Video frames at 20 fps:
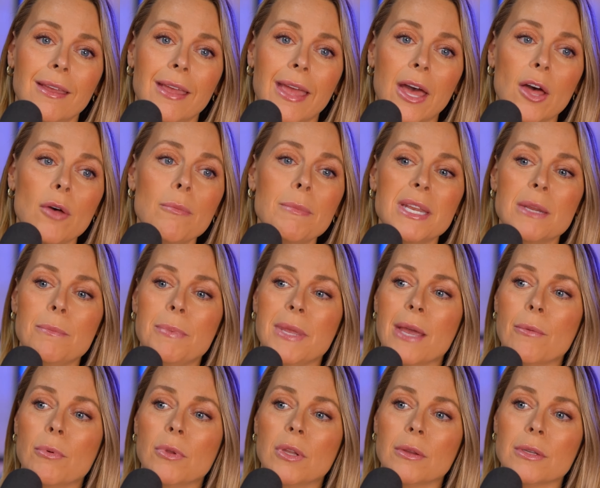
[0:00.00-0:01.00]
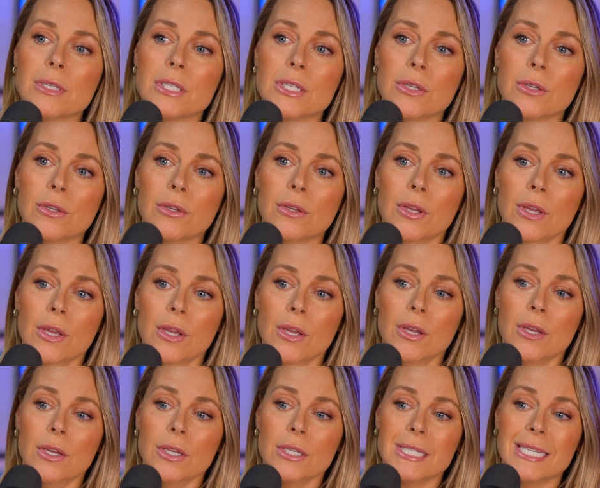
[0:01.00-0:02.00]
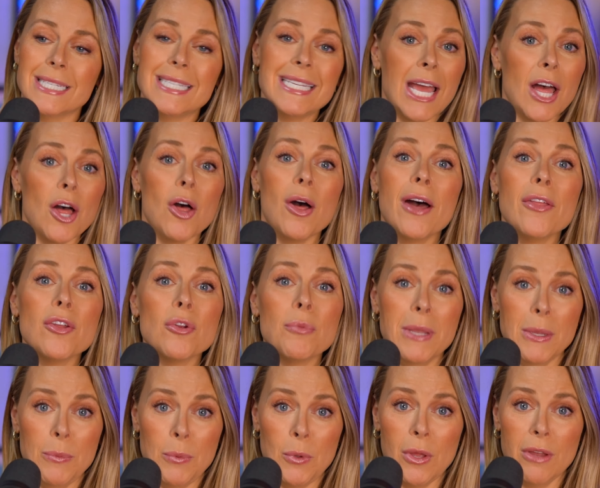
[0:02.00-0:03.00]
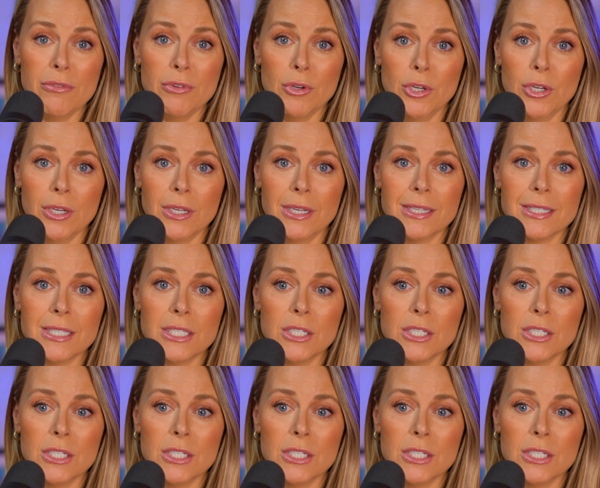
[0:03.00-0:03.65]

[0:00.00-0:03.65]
Help me to be able to, to, to tell other people of your goodness,